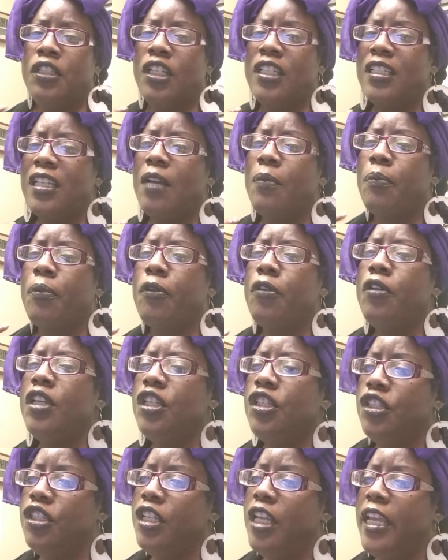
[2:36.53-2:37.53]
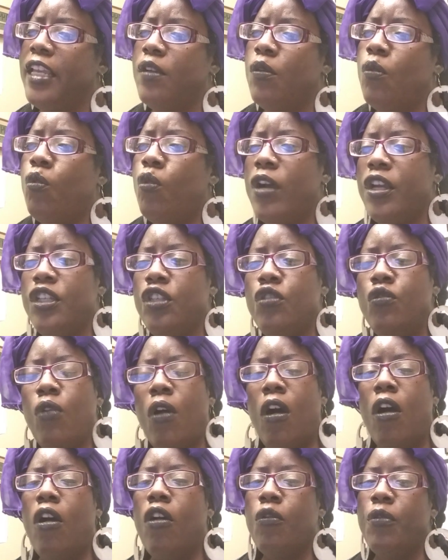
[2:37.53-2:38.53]
just appreciate what
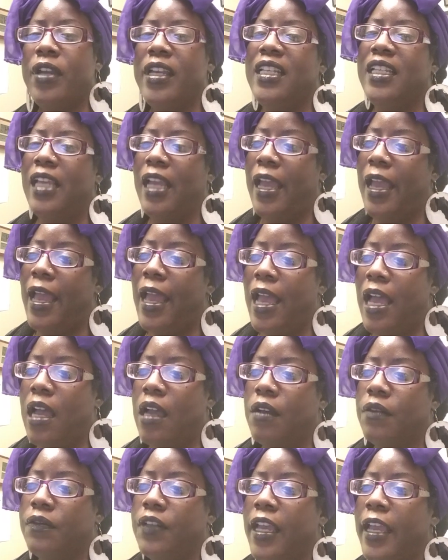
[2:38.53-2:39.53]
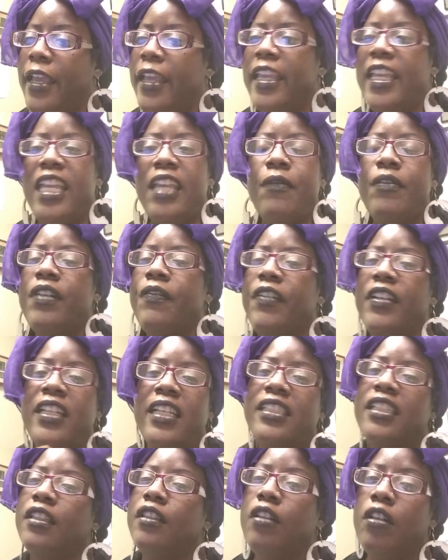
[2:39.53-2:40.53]
you already have, even if it
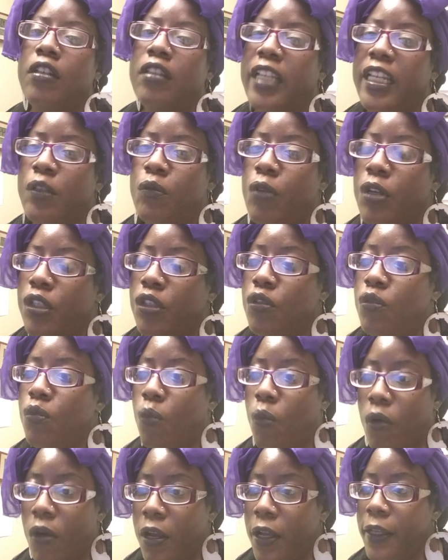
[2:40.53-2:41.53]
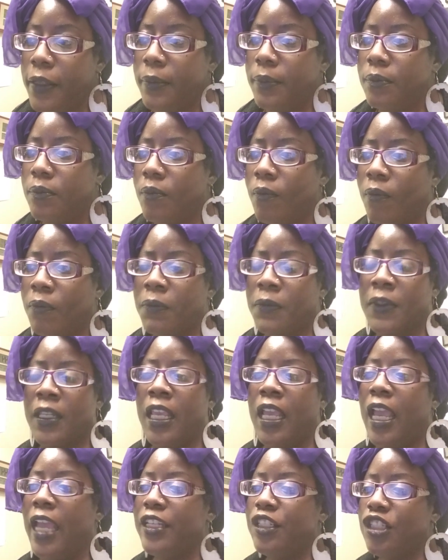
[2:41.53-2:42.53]
doesn't look like what you want.
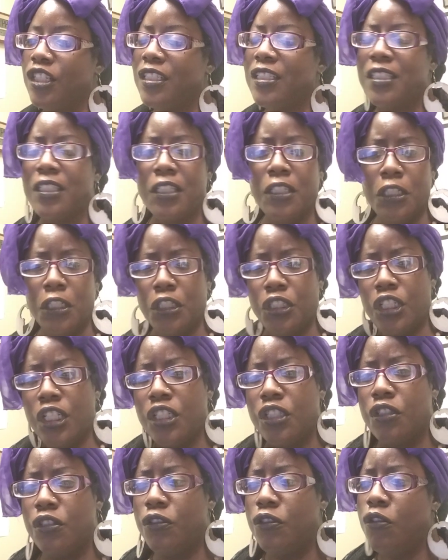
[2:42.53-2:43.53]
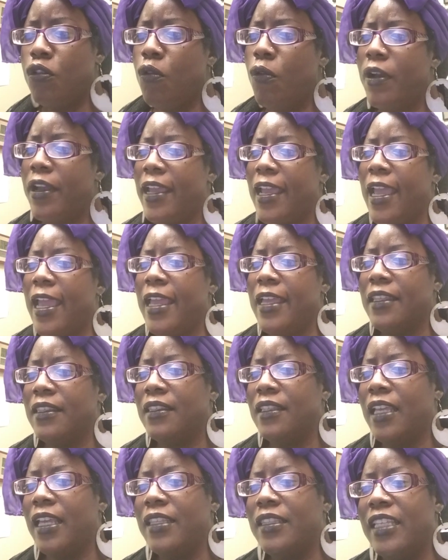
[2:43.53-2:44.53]
Just, just do it,
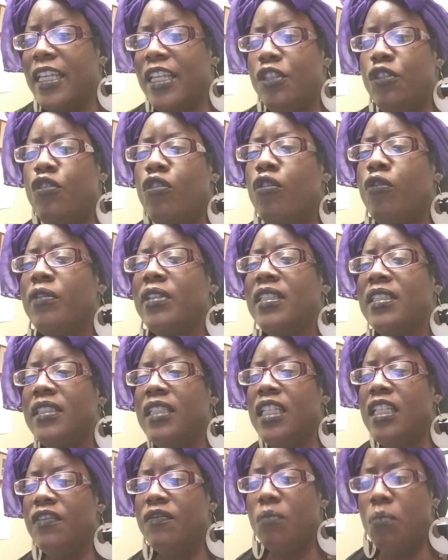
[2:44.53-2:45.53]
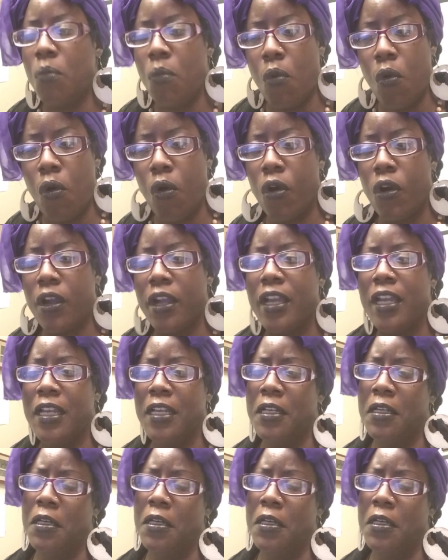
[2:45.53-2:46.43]
and, and then you'll receive more